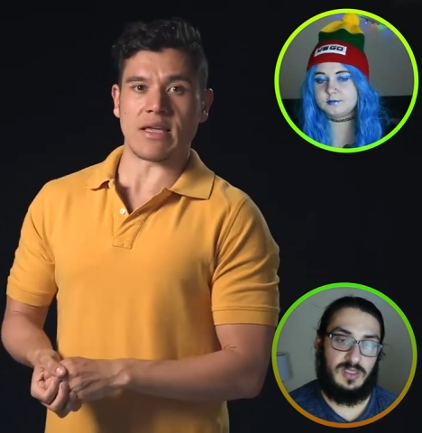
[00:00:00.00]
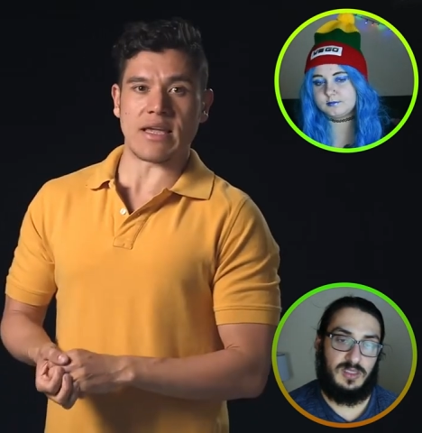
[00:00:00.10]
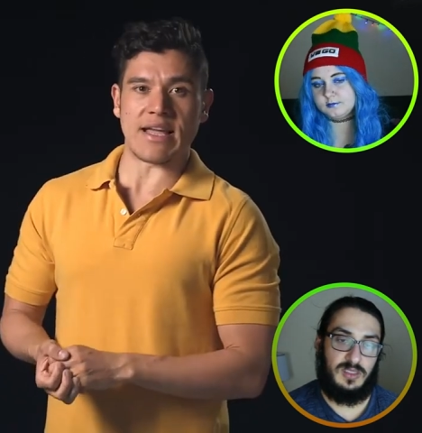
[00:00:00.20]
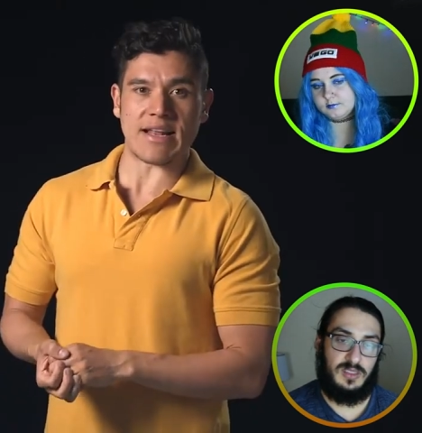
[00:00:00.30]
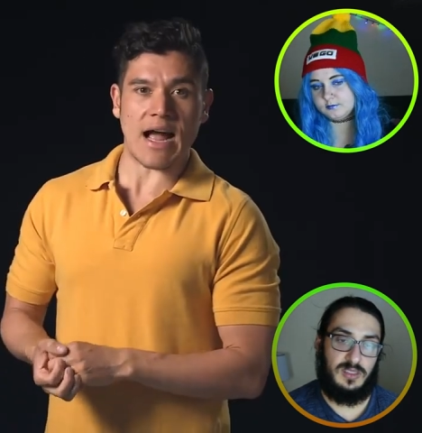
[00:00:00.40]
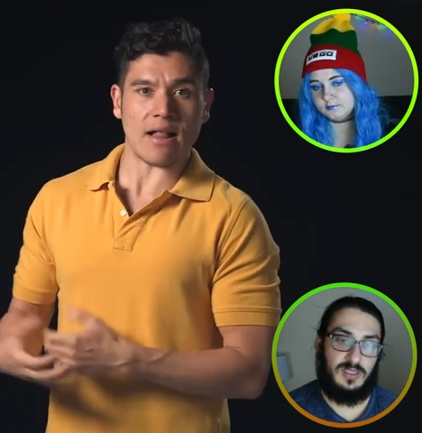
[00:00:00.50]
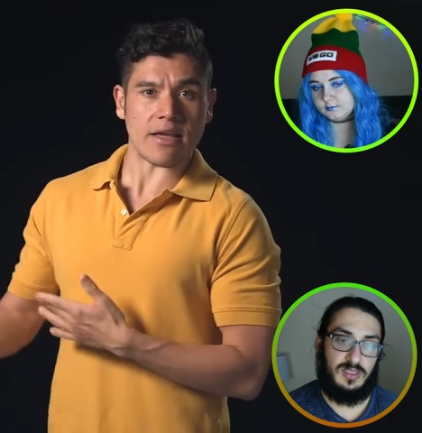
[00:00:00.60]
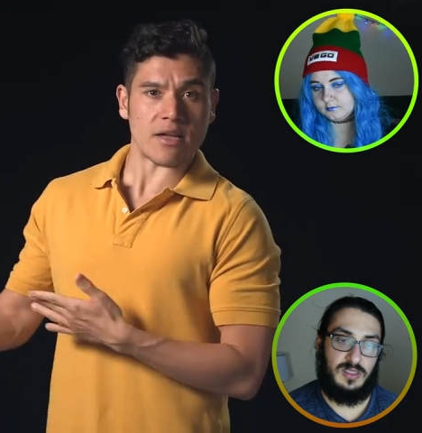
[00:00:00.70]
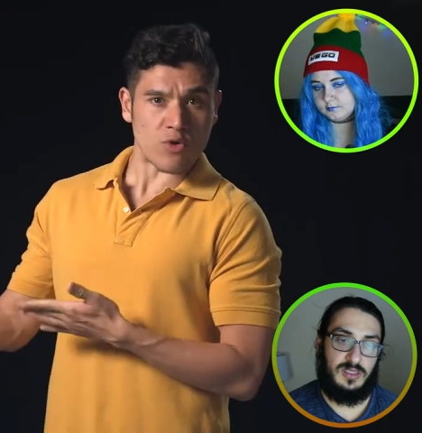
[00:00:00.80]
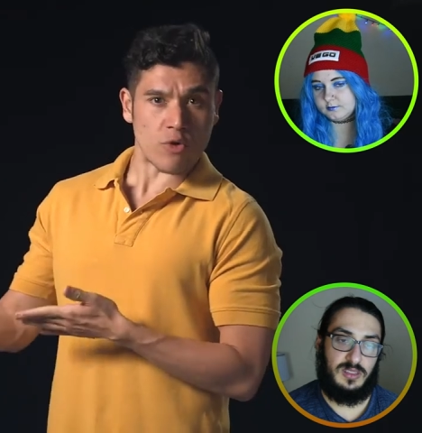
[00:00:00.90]
Speaker 1: like the
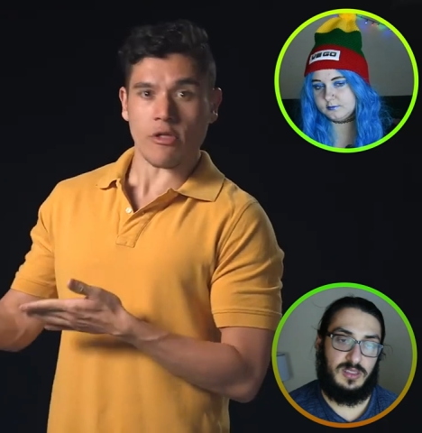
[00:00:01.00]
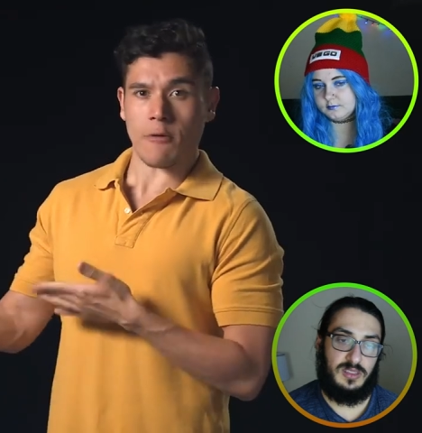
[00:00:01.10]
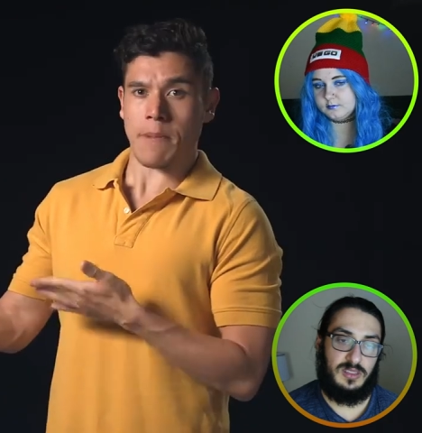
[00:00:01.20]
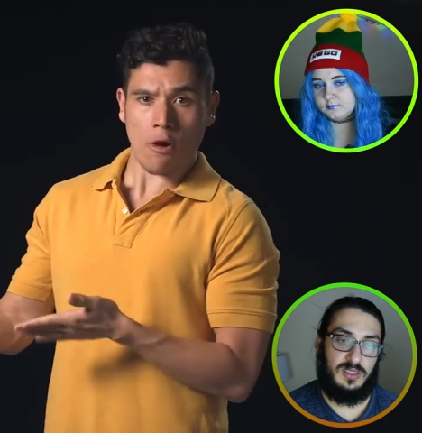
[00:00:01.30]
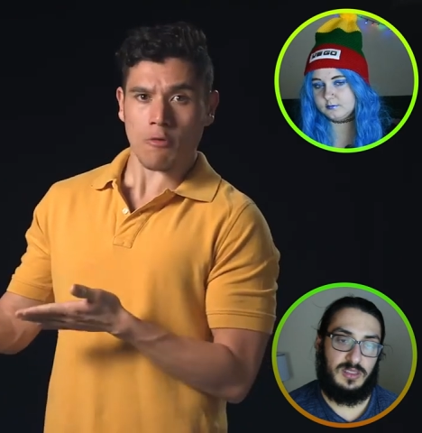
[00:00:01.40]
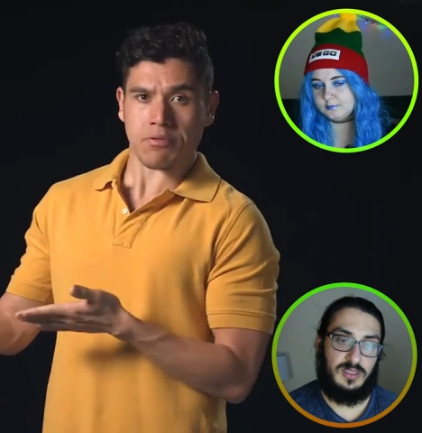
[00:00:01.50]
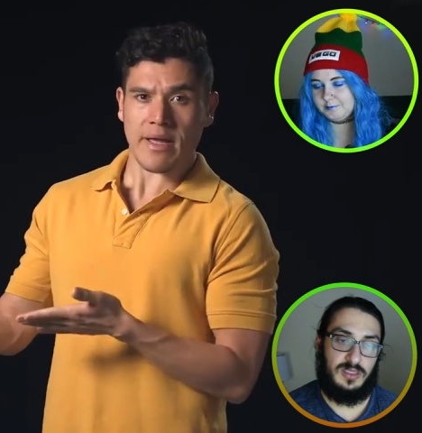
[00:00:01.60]
Ignalina nuclear power